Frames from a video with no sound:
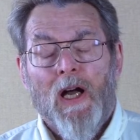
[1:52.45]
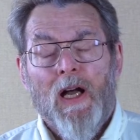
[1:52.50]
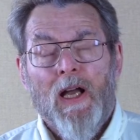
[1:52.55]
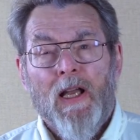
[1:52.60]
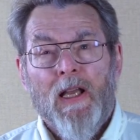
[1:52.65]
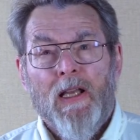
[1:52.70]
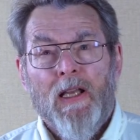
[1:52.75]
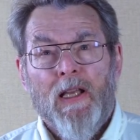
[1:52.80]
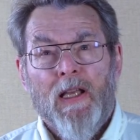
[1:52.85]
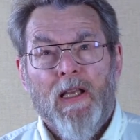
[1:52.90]

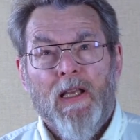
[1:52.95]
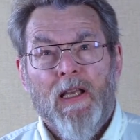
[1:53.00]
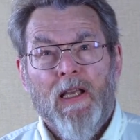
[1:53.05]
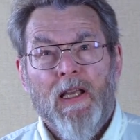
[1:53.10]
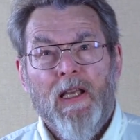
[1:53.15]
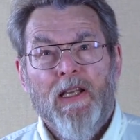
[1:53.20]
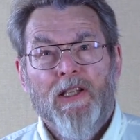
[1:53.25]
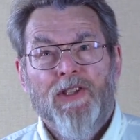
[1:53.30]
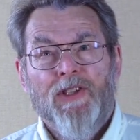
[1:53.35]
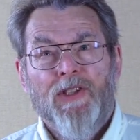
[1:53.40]

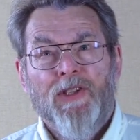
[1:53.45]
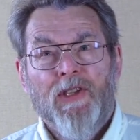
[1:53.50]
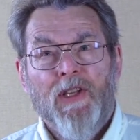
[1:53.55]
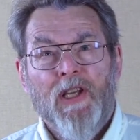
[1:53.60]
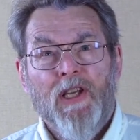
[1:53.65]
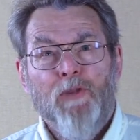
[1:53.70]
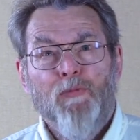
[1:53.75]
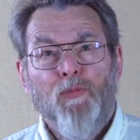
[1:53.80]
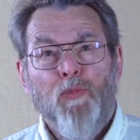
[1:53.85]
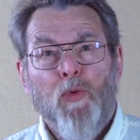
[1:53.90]
It's
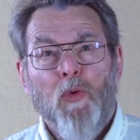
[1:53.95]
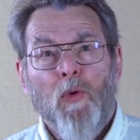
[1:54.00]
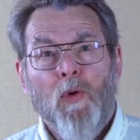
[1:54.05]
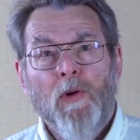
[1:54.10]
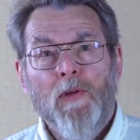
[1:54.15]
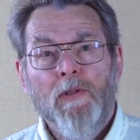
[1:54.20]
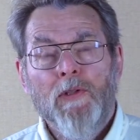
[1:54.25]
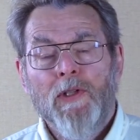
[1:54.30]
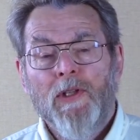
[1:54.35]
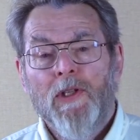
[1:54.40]

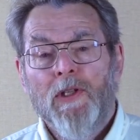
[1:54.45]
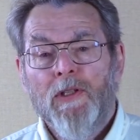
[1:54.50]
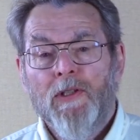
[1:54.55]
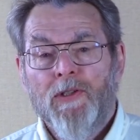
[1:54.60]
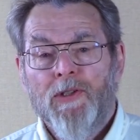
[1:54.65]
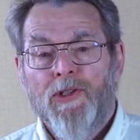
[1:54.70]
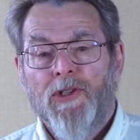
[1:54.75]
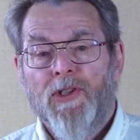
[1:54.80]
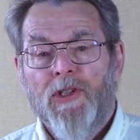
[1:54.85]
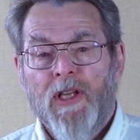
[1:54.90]
important to
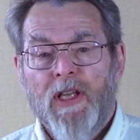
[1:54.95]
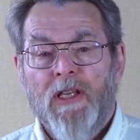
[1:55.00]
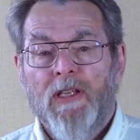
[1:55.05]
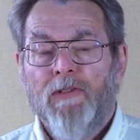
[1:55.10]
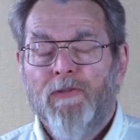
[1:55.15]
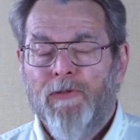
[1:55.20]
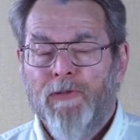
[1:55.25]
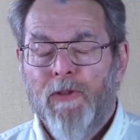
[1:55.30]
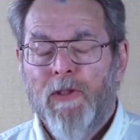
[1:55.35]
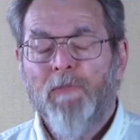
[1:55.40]

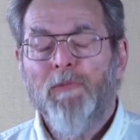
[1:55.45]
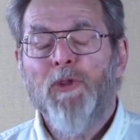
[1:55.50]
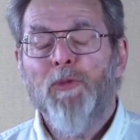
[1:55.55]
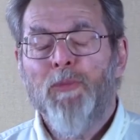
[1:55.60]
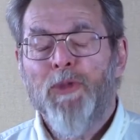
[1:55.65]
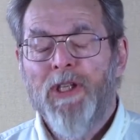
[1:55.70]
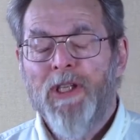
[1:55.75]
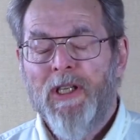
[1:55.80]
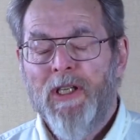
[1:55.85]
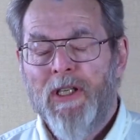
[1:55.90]
understand from the
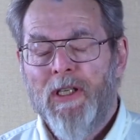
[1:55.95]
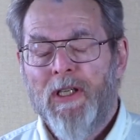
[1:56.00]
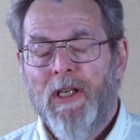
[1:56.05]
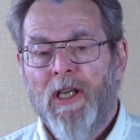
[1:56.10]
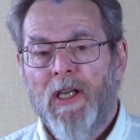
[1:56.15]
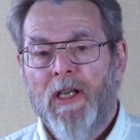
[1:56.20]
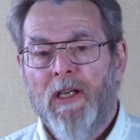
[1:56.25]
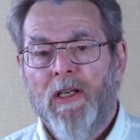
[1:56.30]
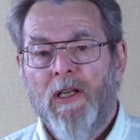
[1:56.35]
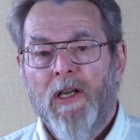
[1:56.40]

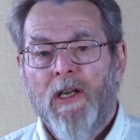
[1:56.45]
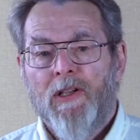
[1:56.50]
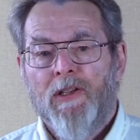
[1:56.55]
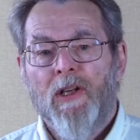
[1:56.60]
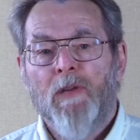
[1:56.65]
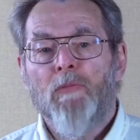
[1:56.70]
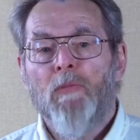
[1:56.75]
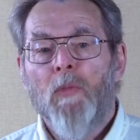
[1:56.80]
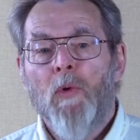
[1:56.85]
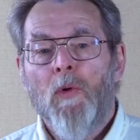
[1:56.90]
beginning
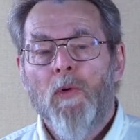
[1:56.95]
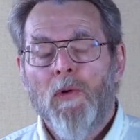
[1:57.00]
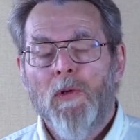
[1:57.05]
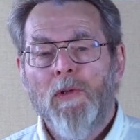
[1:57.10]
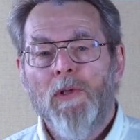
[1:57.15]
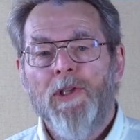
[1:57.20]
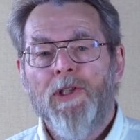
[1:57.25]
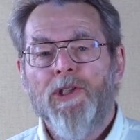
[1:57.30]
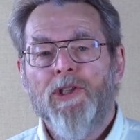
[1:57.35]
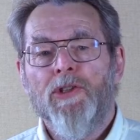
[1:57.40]
that
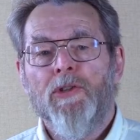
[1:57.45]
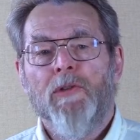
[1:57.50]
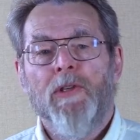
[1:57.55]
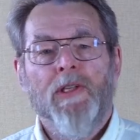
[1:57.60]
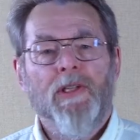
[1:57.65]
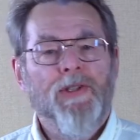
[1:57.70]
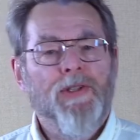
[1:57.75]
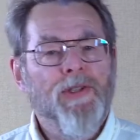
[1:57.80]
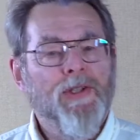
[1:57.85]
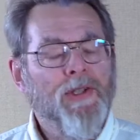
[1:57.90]
moral
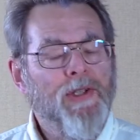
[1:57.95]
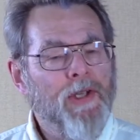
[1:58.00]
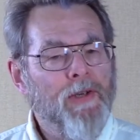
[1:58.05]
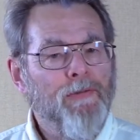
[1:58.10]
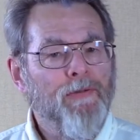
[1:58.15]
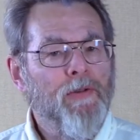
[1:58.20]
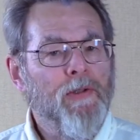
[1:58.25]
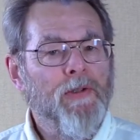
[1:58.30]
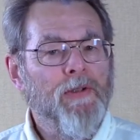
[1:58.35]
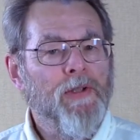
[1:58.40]
injury is
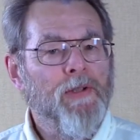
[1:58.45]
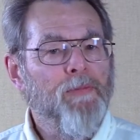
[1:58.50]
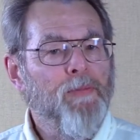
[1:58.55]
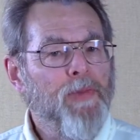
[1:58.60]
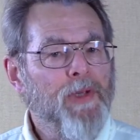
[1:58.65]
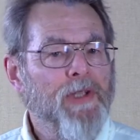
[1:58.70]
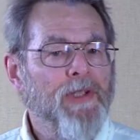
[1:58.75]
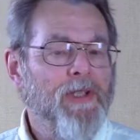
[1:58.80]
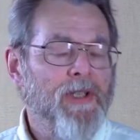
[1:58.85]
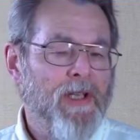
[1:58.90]
different than
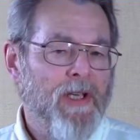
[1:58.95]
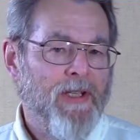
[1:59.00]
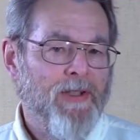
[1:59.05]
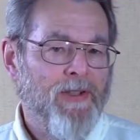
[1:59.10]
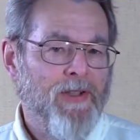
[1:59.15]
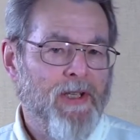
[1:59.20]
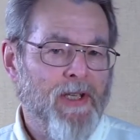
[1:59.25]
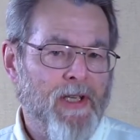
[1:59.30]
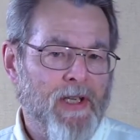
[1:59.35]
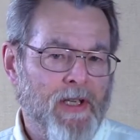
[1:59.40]

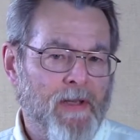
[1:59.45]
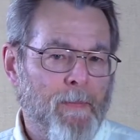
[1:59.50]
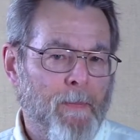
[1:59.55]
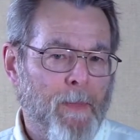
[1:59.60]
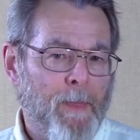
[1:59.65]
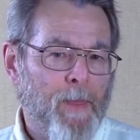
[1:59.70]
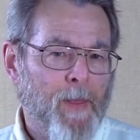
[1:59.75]
PTSD.